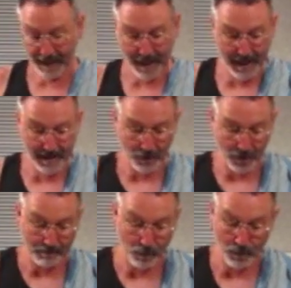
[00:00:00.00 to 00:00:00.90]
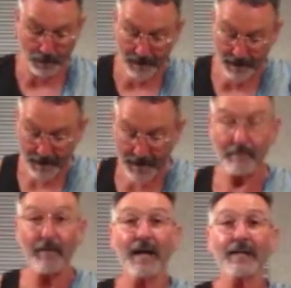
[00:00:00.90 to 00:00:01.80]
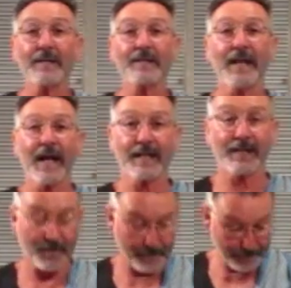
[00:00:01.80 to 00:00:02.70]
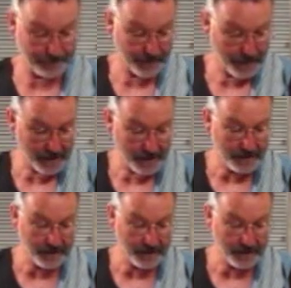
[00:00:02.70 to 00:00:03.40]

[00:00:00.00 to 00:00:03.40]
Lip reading: and I bought some other snacks.